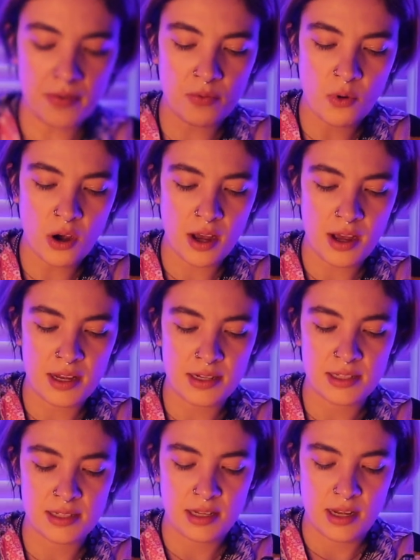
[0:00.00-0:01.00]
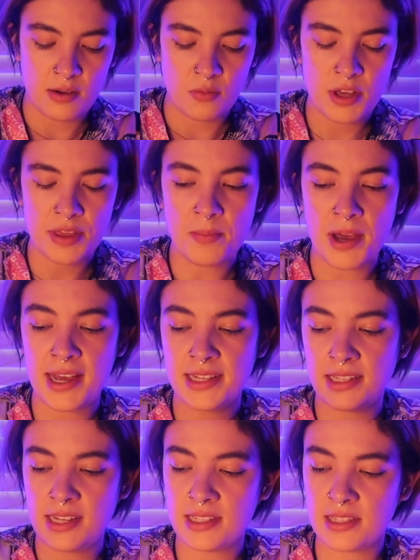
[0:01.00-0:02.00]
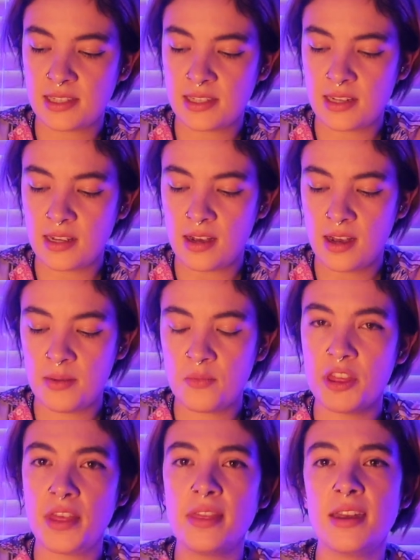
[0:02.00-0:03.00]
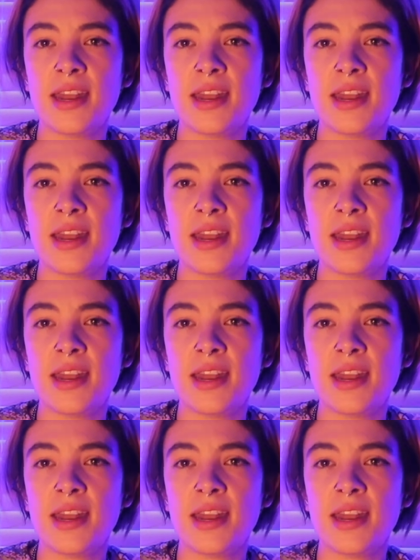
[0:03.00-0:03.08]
of Wands with a Pisces. Within the